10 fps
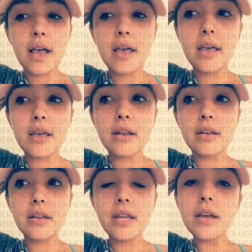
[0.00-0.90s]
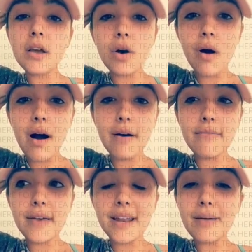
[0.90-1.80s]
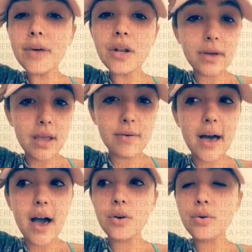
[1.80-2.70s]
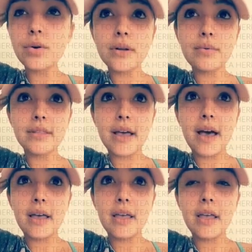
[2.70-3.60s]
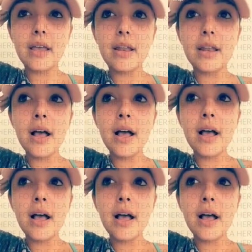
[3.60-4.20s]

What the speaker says: and he can go off, and I'm not okay with that. I don't agree with that, and